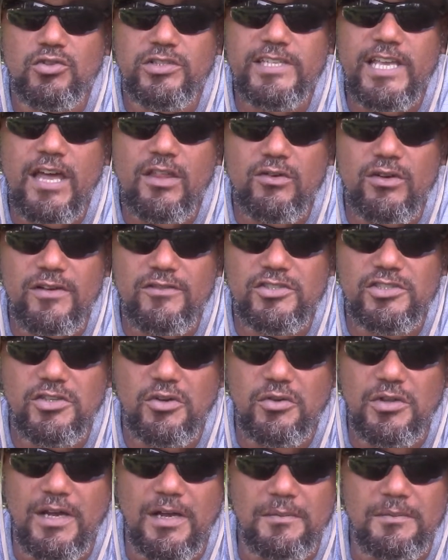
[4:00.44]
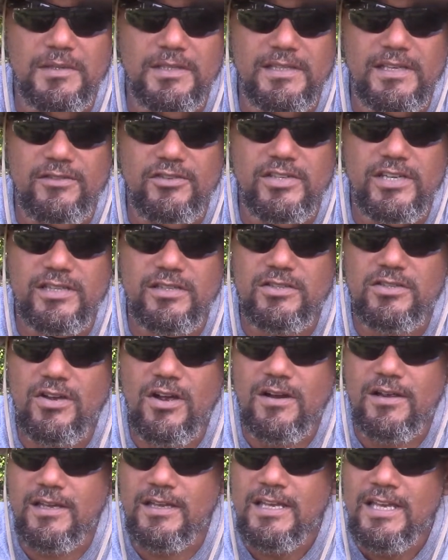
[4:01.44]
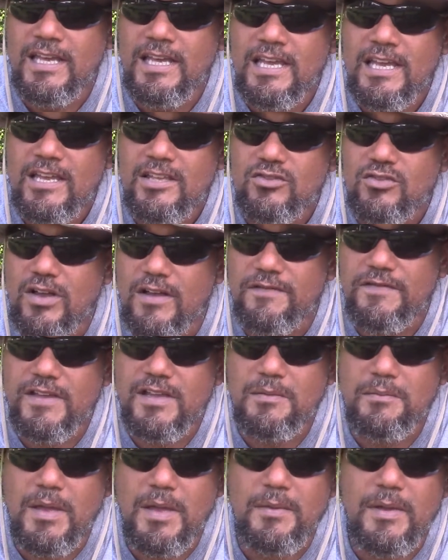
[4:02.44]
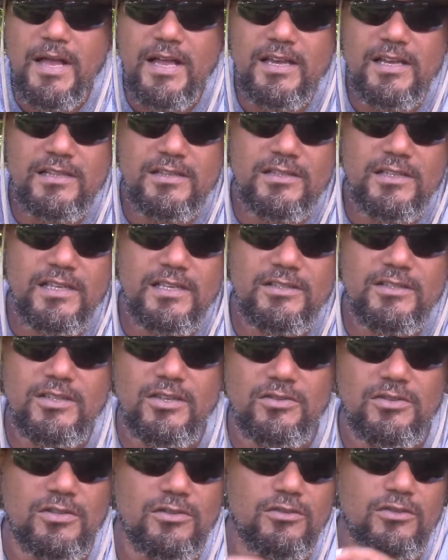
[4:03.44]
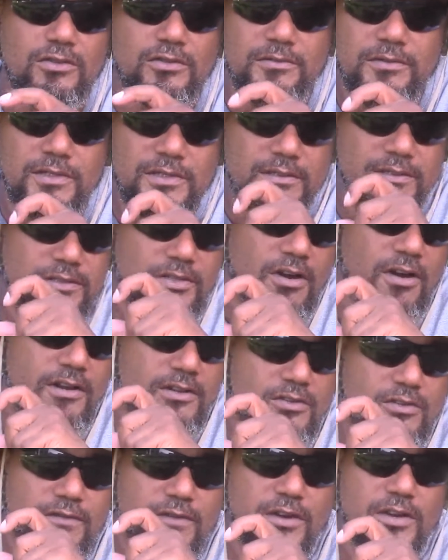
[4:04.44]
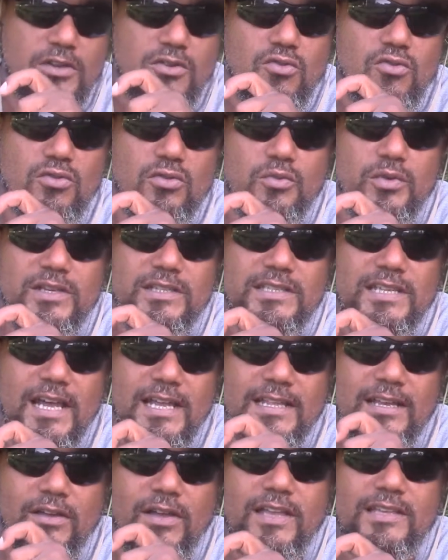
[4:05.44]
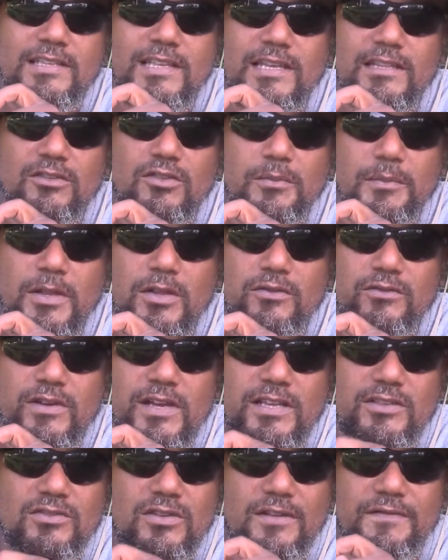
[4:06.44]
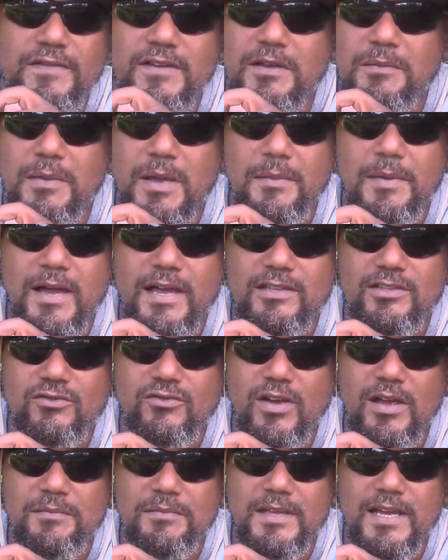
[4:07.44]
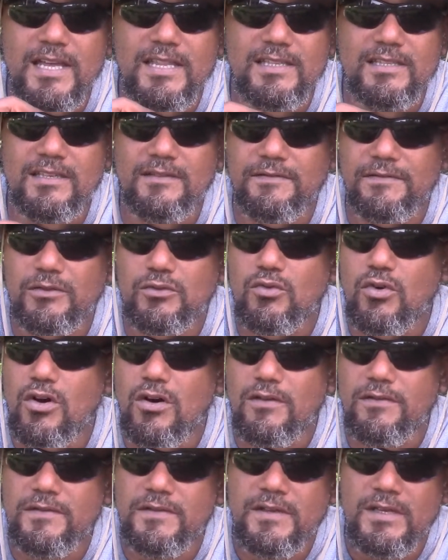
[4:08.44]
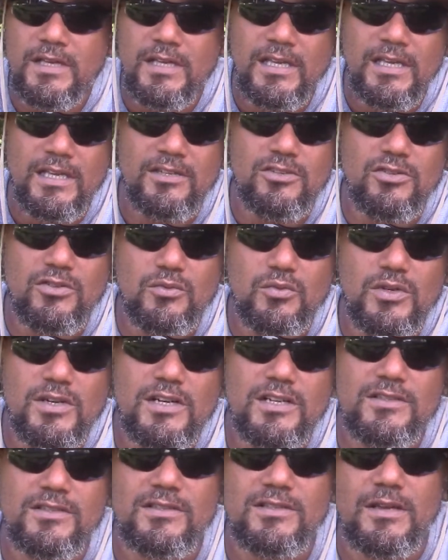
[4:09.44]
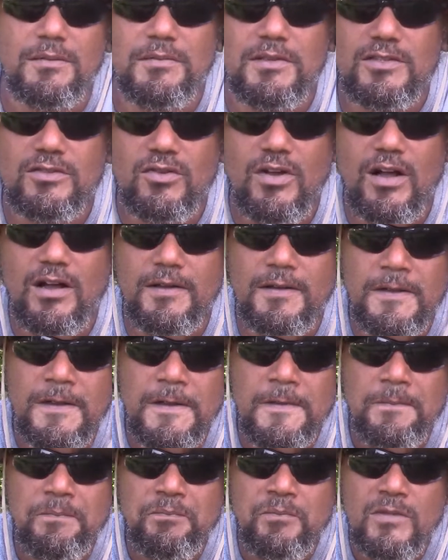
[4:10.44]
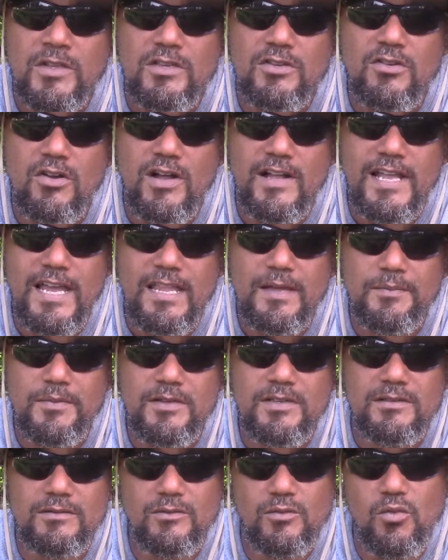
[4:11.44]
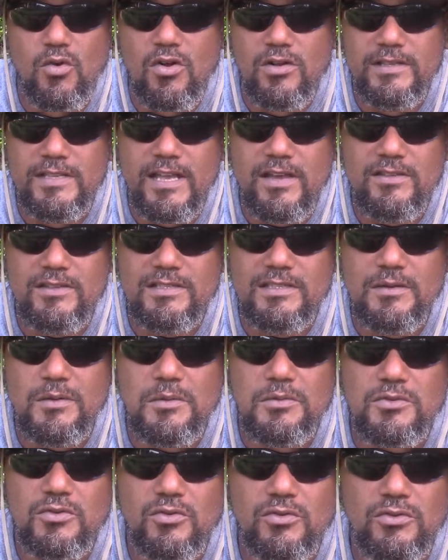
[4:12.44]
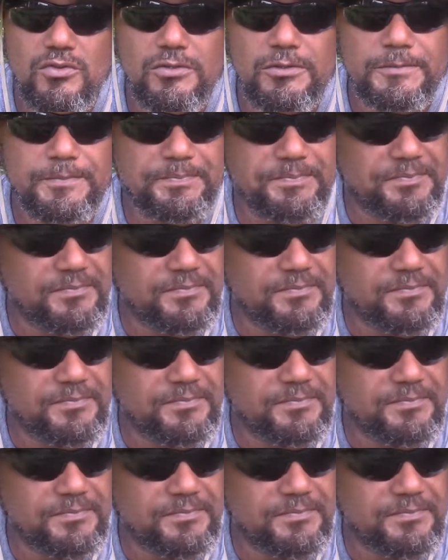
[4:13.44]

shadow ever showed up. It never hit the target. So I figured maybe I had, you know, the target on the very corner where it's tied down has like little metal rings. So I figured maybe I scraped that and it flew off into the woods or something. So I got up and walked down to see what was going on.